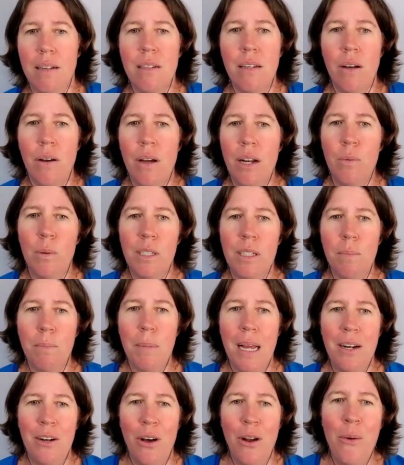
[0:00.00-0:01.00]
so it will
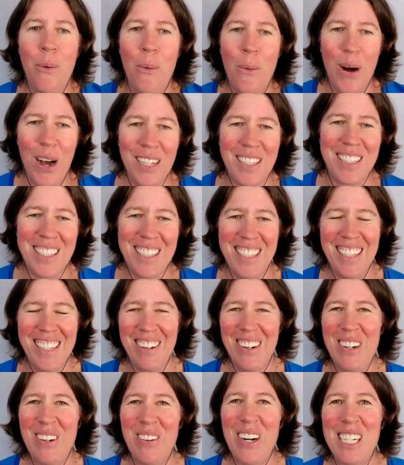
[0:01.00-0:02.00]
depend on what
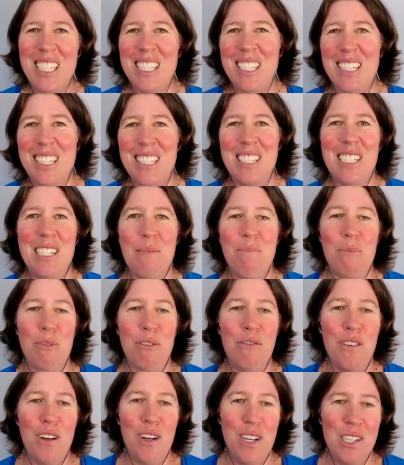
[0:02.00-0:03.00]
what she
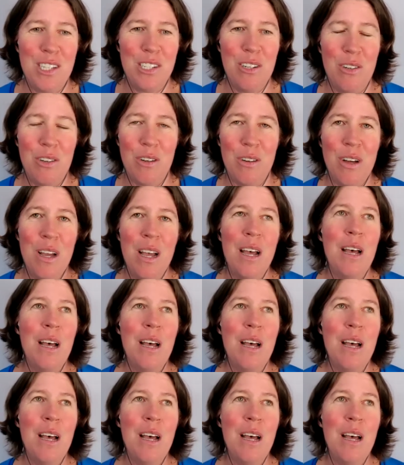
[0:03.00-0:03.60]
prefers to do.